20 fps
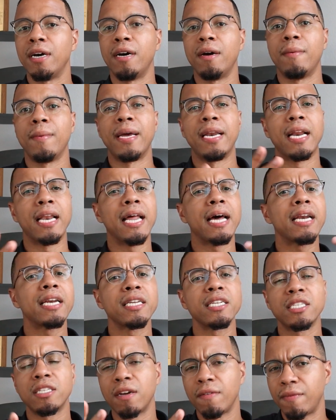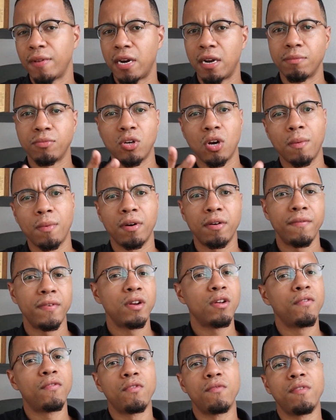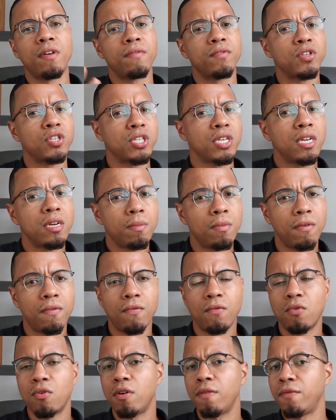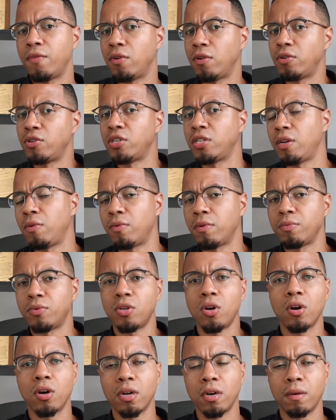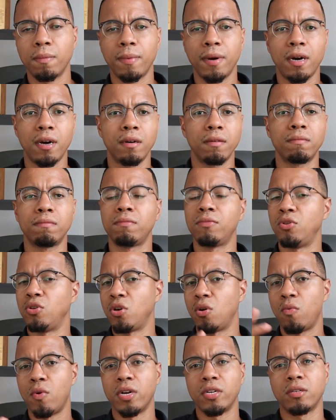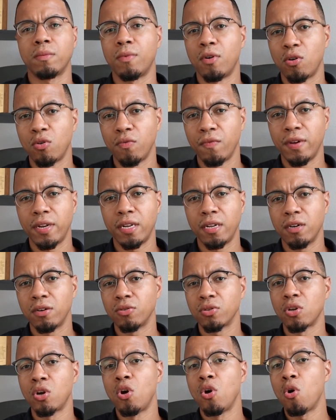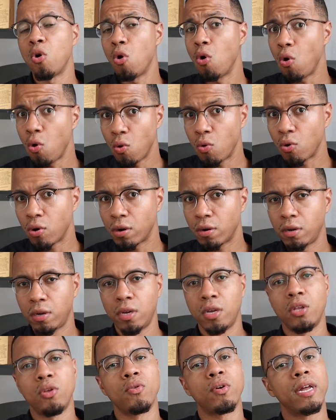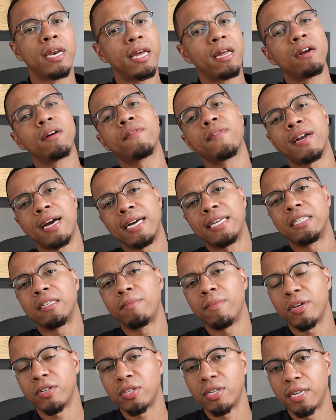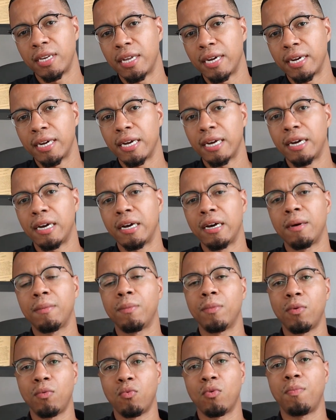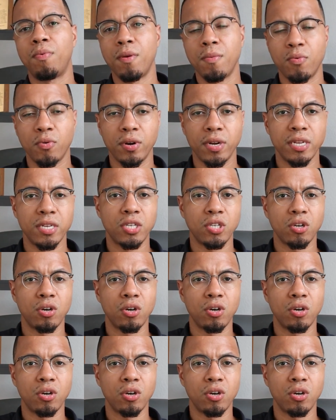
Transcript: And a lot of the stuff that I'm talking about in the video, if you've never seen it before, if you don't understand what I'm talking about, you can watch some of my old videos, or you can head over to itmasterkey.com, where people are getting